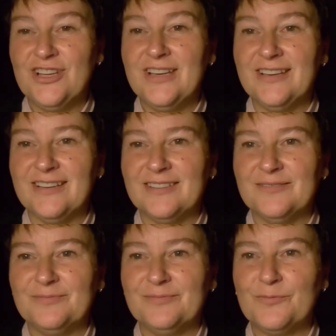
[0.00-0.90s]
year,
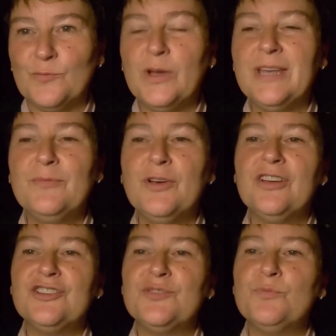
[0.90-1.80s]
we
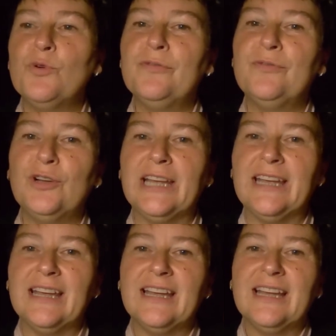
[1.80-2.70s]
emerge more
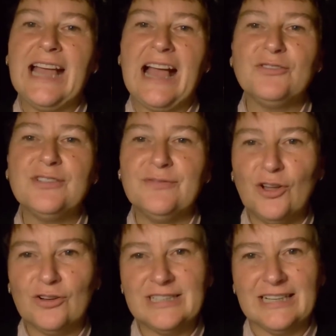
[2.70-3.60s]
fully out of
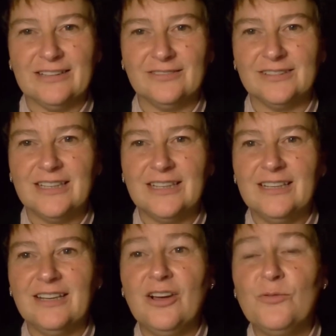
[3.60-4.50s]
lockdown
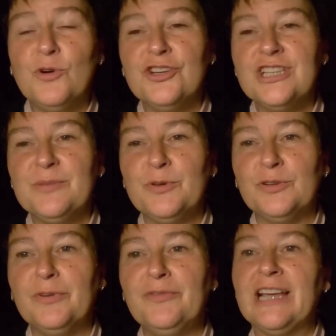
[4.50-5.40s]
and our worship and
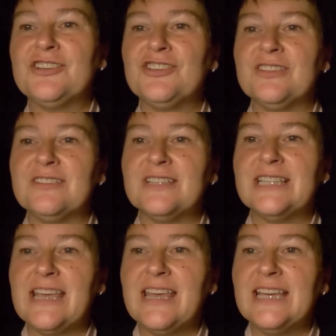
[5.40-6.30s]
reflections are
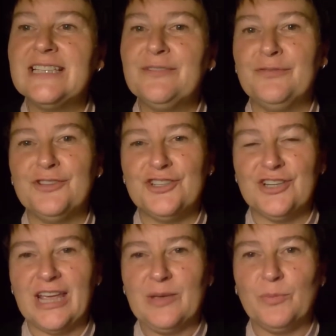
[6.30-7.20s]
taking a different
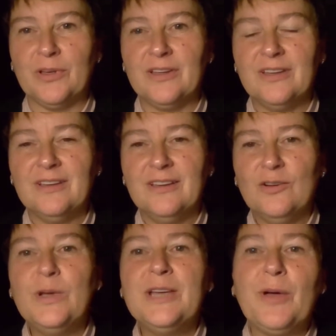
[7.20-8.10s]
shape.
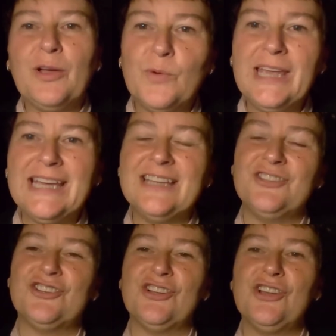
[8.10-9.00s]
Week by week in
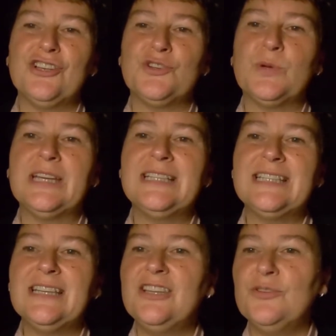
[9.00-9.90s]
church, we
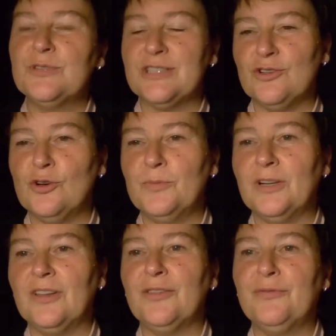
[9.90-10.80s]
continue as
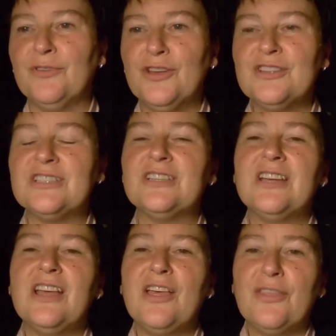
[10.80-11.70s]
normal on the first,
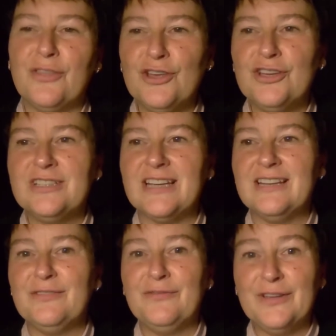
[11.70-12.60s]
third,
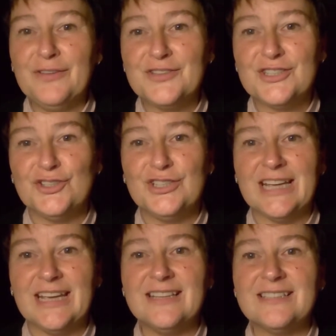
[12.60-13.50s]
and fifth
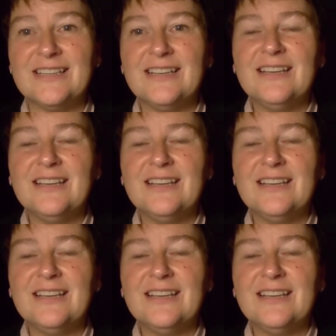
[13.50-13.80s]
Sundays,